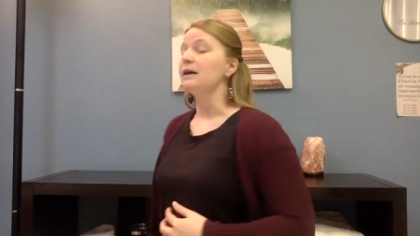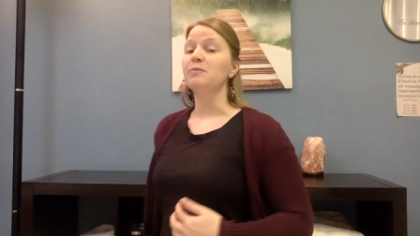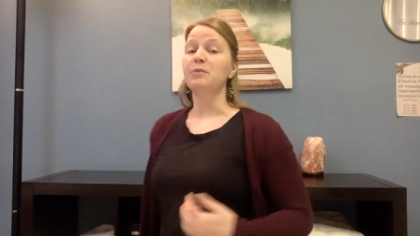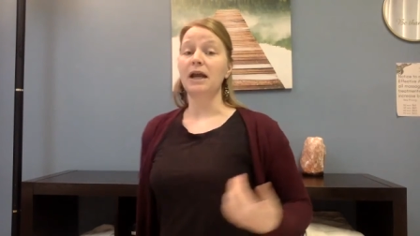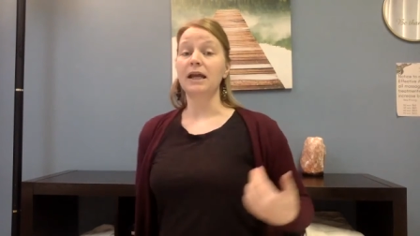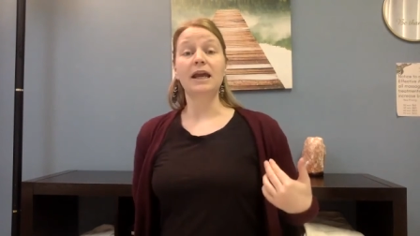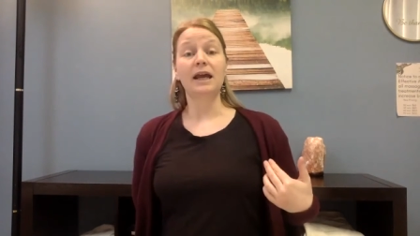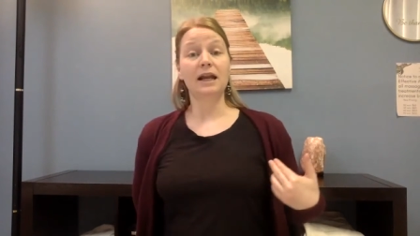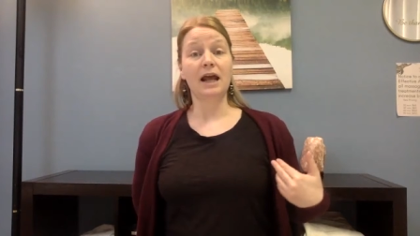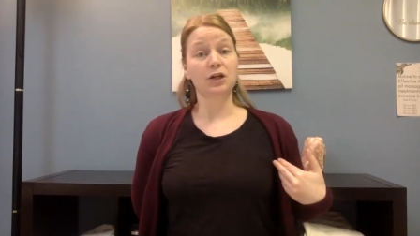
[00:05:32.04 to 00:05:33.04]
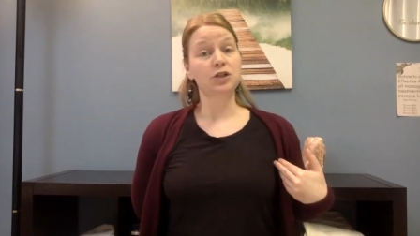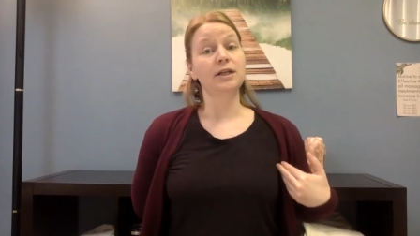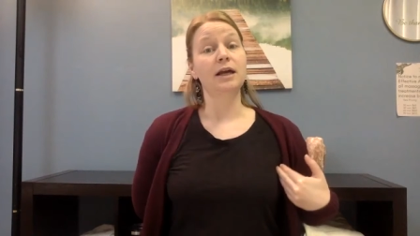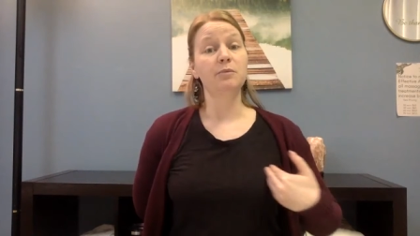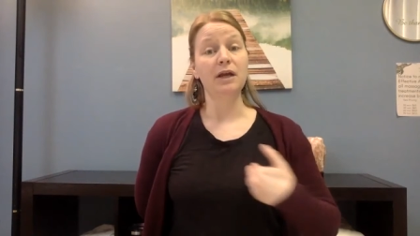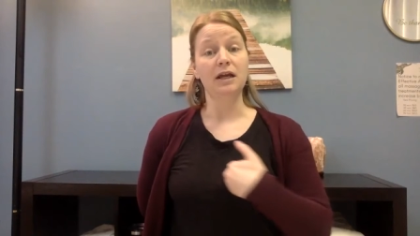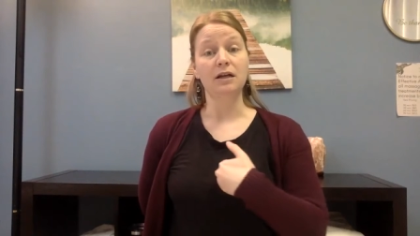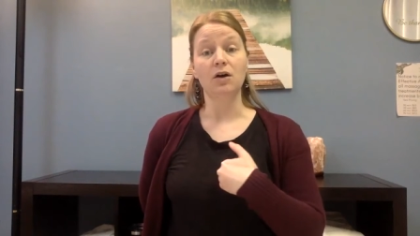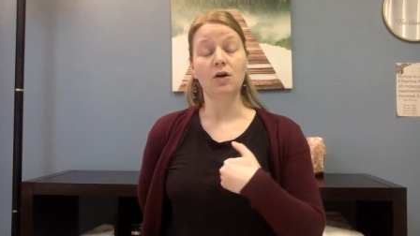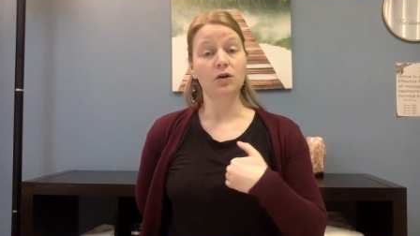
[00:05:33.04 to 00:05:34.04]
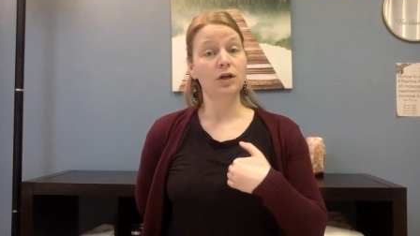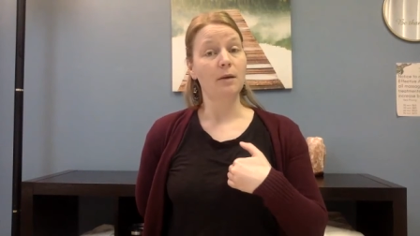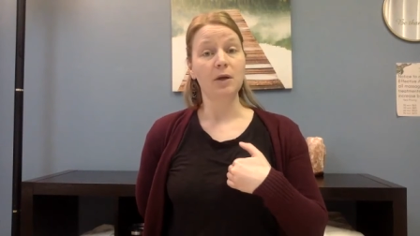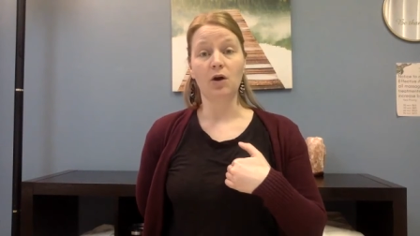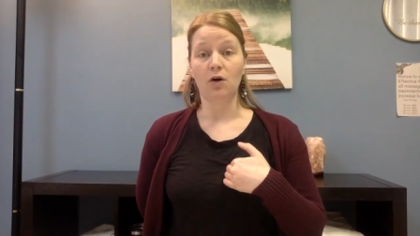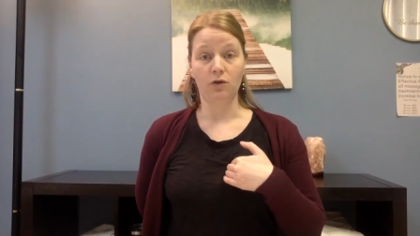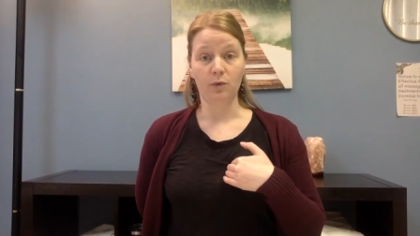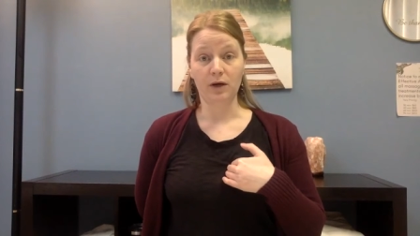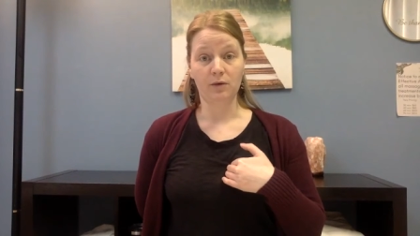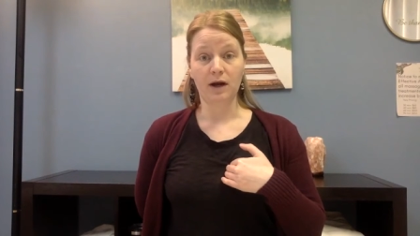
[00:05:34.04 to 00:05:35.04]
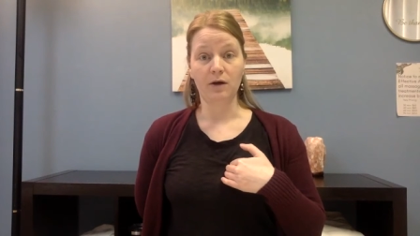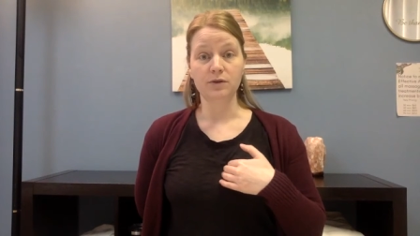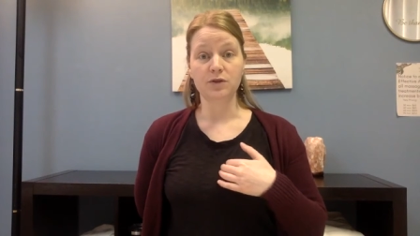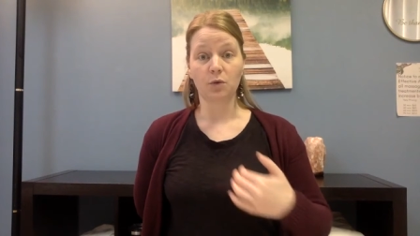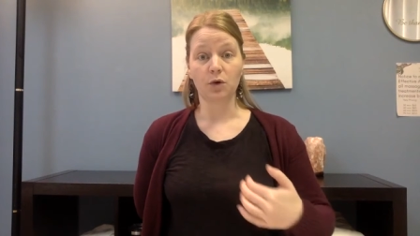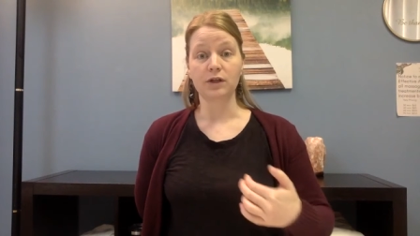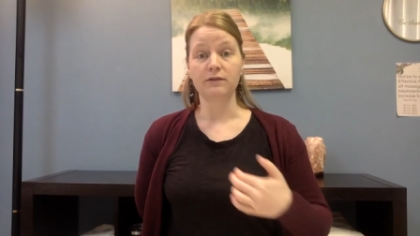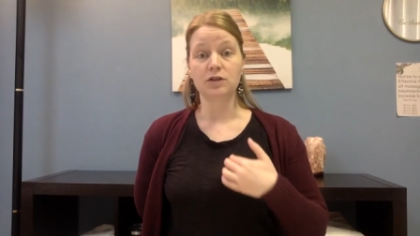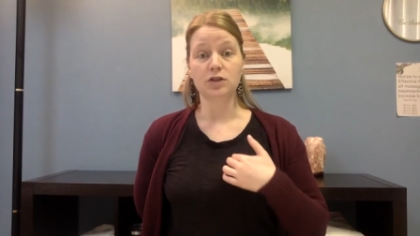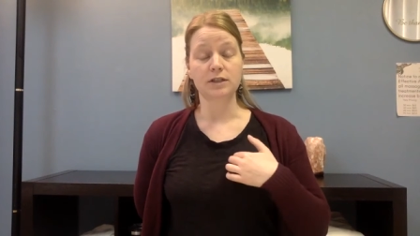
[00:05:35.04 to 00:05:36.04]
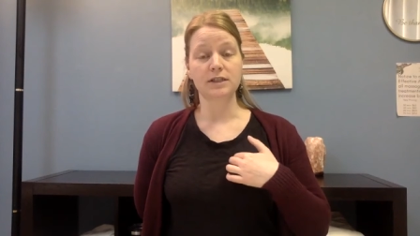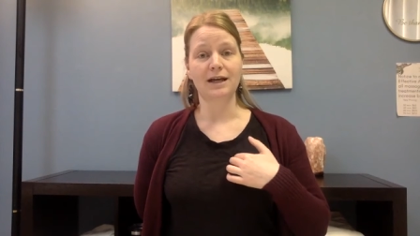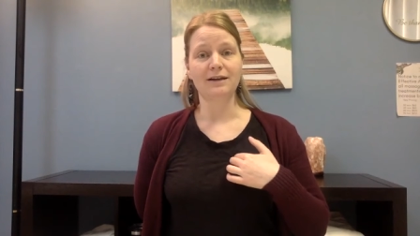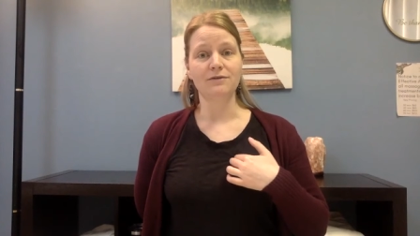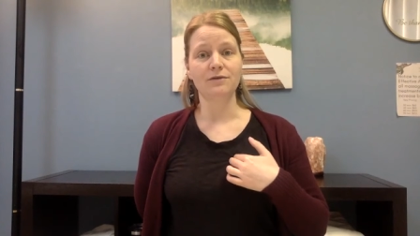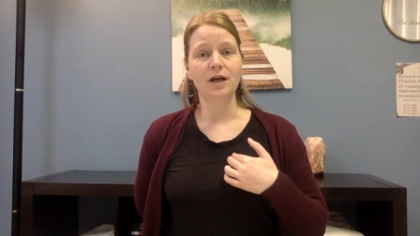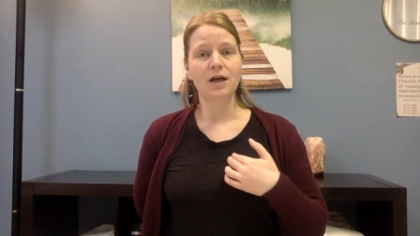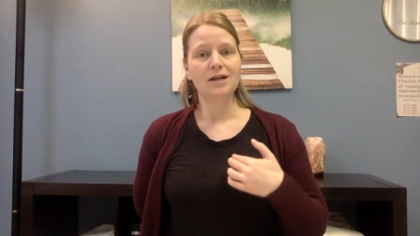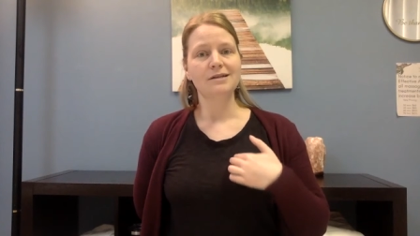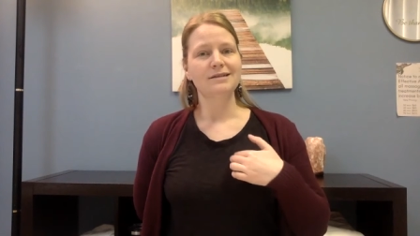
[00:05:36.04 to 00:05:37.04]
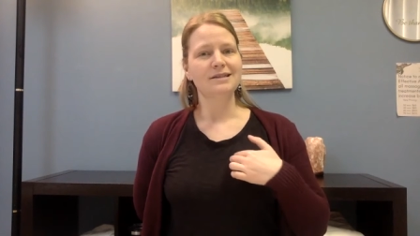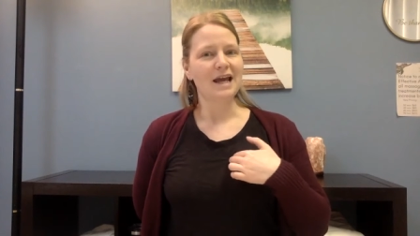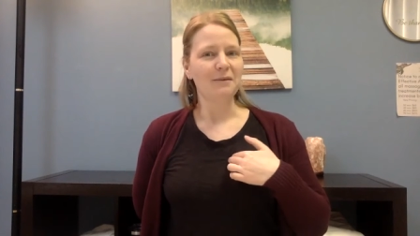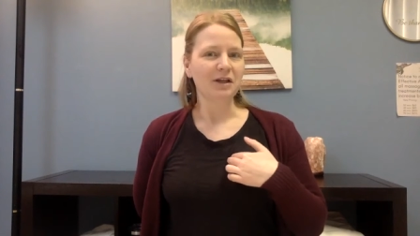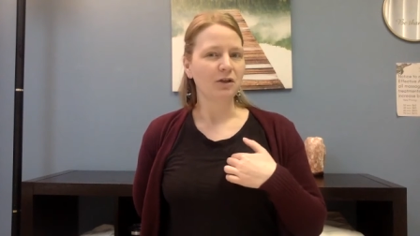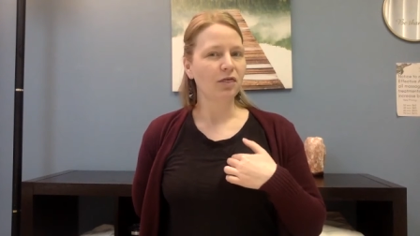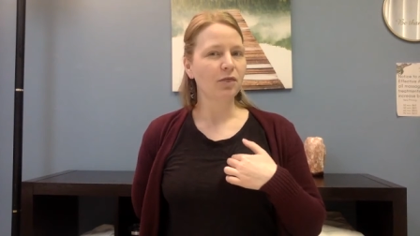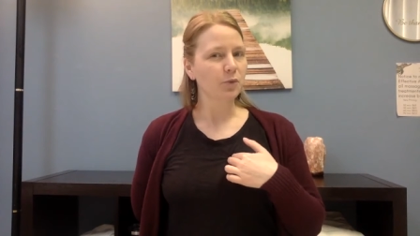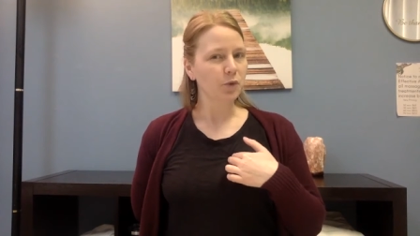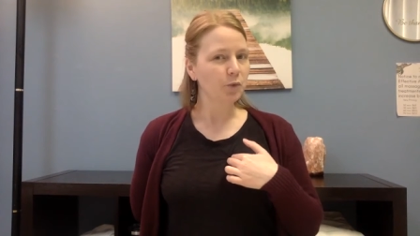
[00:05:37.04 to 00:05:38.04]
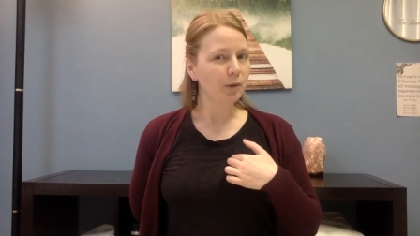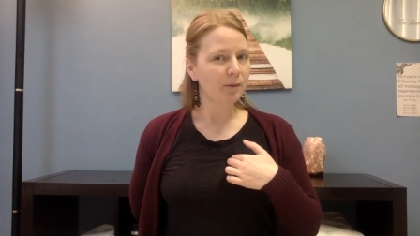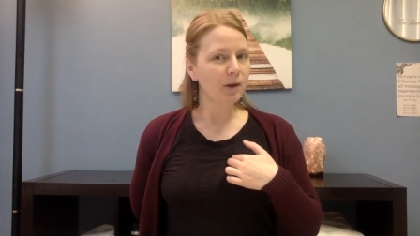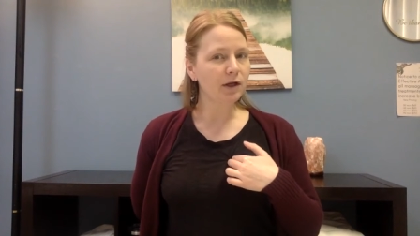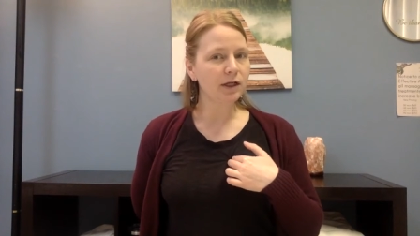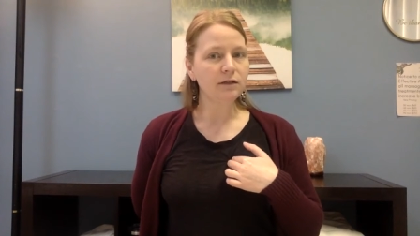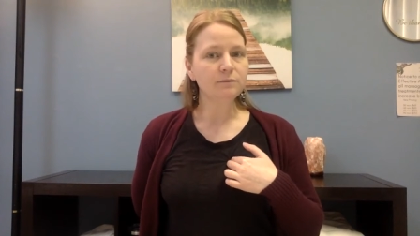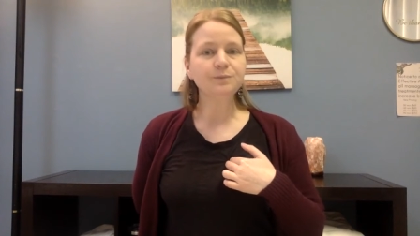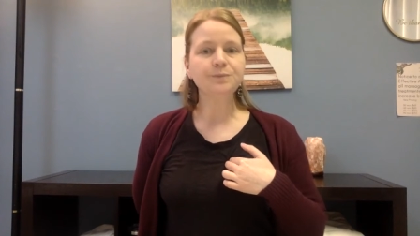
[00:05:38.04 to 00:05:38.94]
but I can actually get pain coming all the way around, or even just kind of stabbing through my body.